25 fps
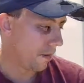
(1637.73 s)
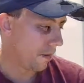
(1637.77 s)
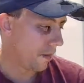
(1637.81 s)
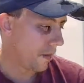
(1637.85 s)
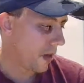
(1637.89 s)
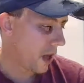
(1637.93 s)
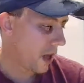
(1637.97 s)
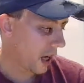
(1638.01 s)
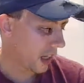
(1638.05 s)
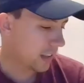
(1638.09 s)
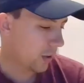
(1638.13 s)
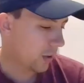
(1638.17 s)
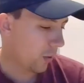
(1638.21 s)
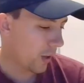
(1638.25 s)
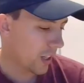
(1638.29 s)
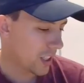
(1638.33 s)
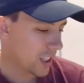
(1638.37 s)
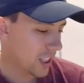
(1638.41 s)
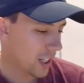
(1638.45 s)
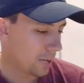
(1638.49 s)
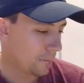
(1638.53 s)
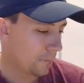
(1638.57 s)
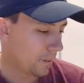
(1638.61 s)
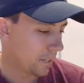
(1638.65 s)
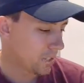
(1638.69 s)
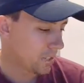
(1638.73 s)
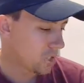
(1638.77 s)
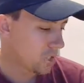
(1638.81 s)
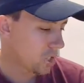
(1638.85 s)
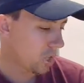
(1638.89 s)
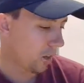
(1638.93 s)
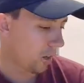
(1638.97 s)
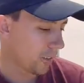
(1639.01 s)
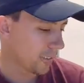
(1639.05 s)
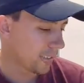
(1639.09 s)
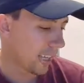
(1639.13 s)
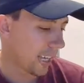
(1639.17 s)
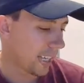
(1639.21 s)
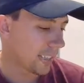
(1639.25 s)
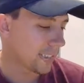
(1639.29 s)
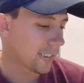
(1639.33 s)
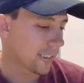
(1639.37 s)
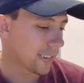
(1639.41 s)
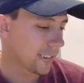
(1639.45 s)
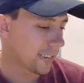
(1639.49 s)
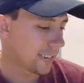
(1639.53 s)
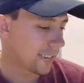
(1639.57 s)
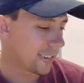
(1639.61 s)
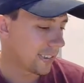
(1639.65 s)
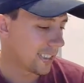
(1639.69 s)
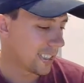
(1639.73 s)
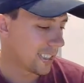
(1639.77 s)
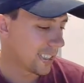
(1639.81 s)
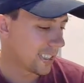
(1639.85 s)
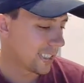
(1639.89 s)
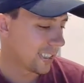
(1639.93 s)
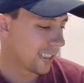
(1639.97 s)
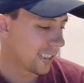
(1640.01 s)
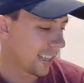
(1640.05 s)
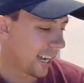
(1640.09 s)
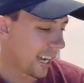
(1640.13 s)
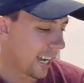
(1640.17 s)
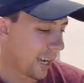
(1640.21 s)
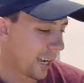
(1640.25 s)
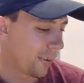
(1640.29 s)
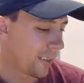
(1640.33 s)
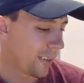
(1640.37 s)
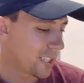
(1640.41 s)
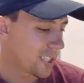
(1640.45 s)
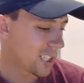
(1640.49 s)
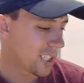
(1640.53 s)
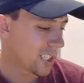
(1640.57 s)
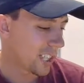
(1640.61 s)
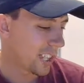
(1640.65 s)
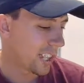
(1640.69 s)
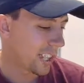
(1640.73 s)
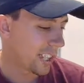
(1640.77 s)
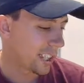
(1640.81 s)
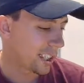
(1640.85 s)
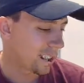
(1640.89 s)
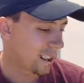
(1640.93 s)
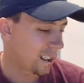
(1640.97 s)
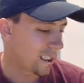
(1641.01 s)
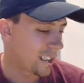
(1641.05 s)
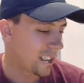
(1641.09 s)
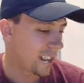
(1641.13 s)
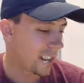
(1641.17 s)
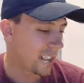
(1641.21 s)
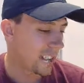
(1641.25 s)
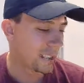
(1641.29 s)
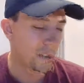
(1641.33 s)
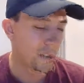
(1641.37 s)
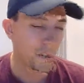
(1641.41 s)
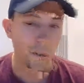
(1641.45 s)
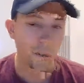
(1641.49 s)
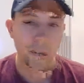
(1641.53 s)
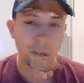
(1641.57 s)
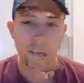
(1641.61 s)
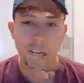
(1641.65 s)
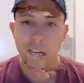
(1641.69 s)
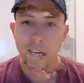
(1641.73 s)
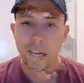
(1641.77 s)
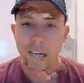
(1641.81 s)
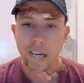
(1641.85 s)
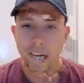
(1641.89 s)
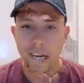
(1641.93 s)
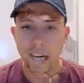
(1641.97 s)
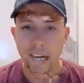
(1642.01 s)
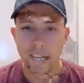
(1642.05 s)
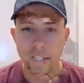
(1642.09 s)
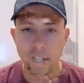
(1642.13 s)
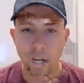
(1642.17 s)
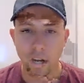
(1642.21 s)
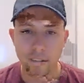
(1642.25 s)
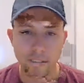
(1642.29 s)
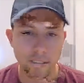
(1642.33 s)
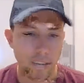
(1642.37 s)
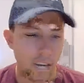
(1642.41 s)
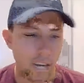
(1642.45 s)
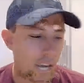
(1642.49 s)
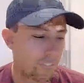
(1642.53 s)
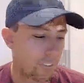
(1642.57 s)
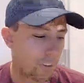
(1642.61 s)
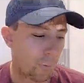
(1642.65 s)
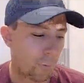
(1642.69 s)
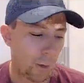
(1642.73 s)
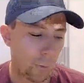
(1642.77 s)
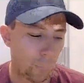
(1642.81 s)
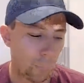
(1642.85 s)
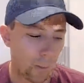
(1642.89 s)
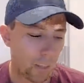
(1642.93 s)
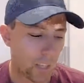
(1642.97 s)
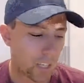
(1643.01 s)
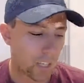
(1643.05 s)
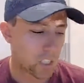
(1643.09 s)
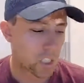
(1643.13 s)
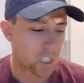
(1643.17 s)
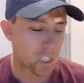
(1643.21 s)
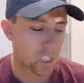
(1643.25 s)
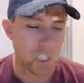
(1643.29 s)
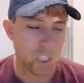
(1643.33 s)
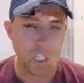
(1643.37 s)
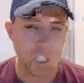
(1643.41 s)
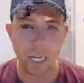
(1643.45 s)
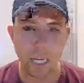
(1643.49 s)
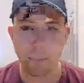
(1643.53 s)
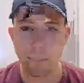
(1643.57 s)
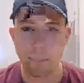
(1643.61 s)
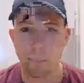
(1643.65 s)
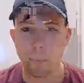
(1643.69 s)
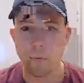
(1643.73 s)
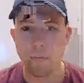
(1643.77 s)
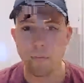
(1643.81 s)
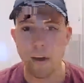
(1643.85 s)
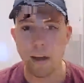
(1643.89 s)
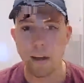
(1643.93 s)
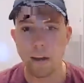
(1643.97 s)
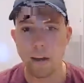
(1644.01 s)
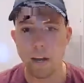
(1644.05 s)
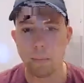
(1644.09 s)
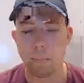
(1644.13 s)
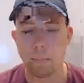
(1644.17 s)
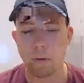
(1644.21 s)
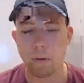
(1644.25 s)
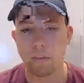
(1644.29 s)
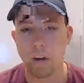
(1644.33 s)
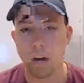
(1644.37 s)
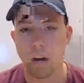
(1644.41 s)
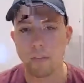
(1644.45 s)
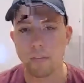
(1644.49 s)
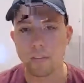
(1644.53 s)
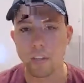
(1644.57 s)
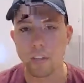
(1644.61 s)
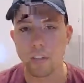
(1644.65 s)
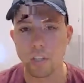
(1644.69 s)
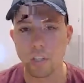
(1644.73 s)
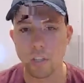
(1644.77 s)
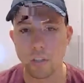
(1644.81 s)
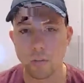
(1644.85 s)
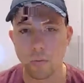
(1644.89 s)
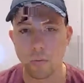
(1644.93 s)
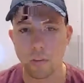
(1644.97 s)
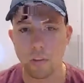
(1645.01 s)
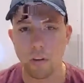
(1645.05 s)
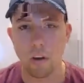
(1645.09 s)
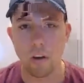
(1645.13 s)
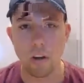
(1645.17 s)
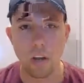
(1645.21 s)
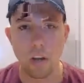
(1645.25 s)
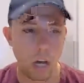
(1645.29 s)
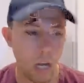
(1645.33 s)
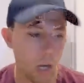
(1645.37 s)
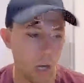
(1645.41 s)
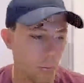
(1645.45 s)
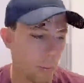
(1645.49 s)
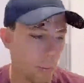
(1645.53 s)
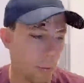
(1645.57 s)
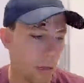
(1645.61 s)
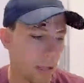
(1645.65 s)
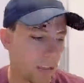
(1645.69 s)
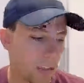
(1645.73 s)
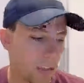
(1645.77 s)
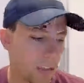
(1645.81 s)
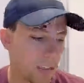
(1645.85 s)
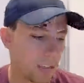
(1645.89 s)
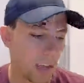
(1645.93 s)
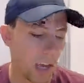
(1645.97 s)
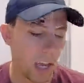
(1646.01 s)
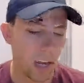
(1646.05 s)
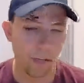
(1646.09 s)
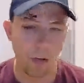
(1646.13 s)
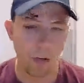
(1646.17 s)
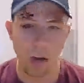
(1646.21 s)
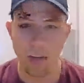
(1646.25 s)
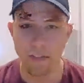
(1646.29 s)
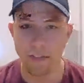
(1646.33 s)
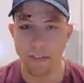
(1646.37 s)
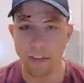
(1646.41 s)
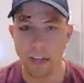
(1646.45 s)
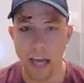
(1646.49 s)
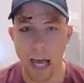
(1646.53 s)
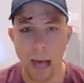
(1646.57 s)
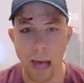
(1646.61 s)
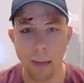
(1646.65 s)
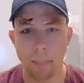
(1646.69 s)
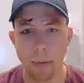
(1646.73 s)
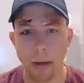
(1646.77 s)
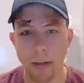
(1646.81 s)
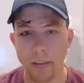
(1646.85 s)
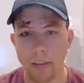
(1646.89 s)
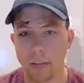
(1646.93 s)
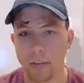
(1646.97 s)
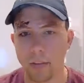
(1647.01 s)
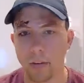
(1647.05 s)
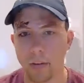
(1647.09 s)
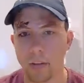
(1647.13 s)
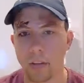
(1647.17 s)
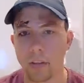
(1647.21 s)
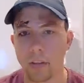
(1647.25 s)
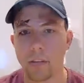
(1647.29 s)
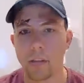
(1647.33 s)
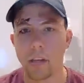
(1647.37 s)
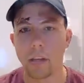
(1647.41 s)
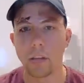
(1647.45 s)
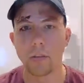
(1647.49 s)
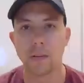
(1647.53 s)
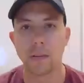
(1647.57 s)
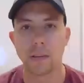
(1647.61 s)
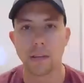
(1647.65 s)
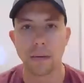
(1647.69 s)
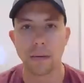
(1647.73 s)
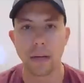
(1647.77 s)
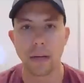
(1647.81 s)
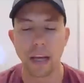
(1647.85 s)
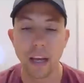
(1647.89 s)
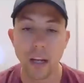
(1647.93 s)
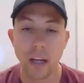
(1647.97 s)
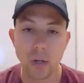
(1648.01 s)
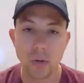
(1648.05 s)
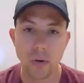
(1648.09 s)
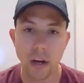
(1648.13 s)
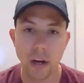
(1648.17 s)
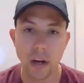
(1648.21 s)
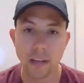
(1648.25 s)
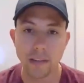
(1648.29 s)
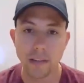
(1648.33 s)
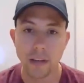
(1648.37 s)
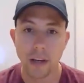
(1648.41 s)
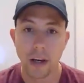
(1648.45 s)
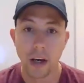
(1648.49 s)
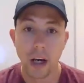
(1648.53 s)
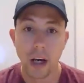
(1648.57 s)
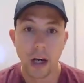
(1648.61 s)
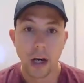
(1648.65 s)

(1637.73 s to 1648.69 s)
Next question about Charles Hoskinson, IOHK, Cardano. Charles and I have a great relationship. We've had a number of conversations with Cardano about the design of our AVM. I think there continues to be interest.